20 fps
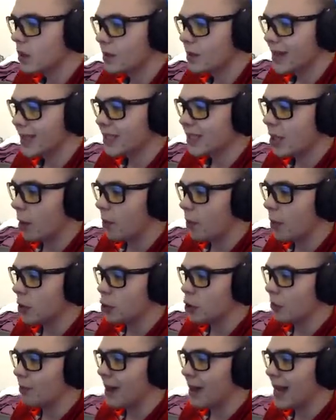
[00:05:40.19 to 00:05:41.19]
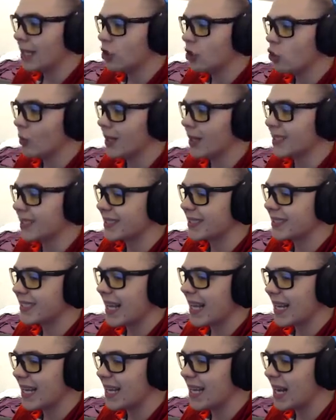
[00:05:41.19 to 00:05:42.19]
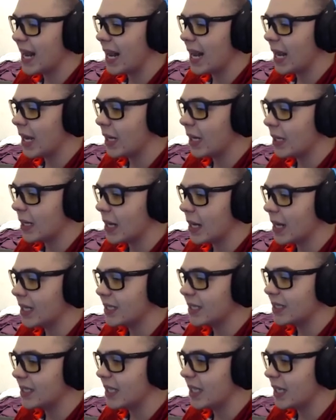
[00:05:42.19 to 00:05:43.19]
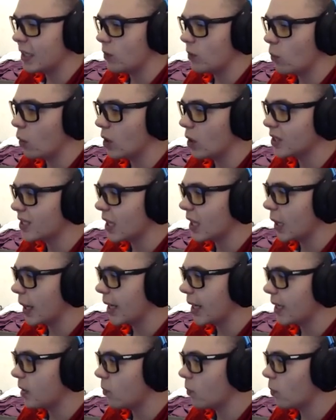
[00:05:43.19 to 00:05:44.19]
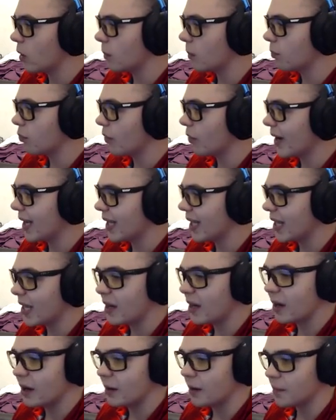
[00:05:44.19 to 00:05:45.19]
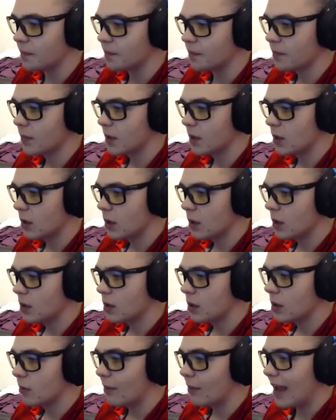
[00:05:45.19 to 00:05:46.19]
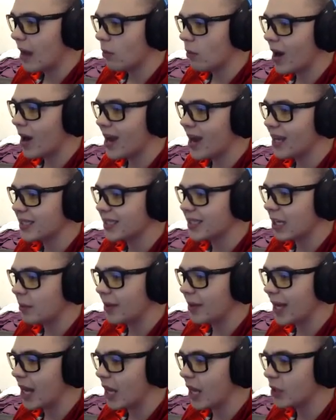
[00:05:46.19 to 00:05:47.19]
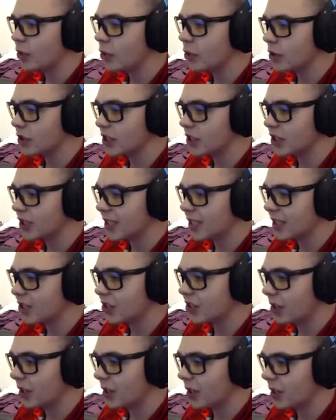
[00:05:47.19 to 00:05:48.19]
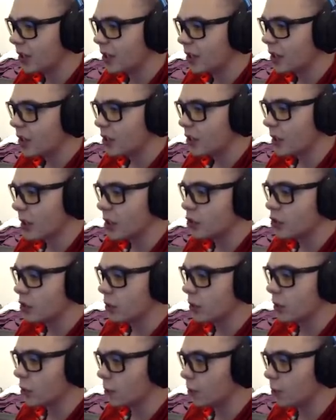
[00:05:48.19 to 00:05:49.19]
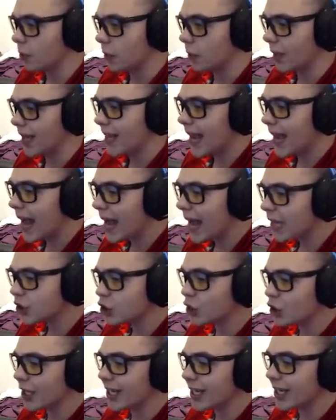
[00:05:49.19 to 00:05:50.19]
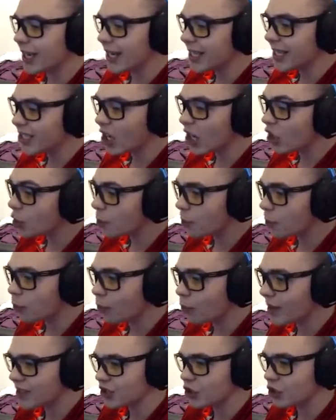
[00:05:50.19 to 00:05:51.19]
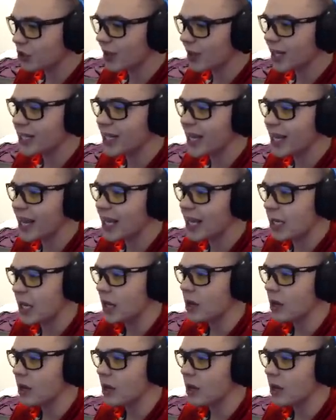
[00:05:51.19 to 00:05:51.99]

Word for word: That's going to push him back to a 2nd and 19. What does Atlanta want to bring here? Matt Ryan's going to be under center. They're going to do a little play action, and he's under pressure again.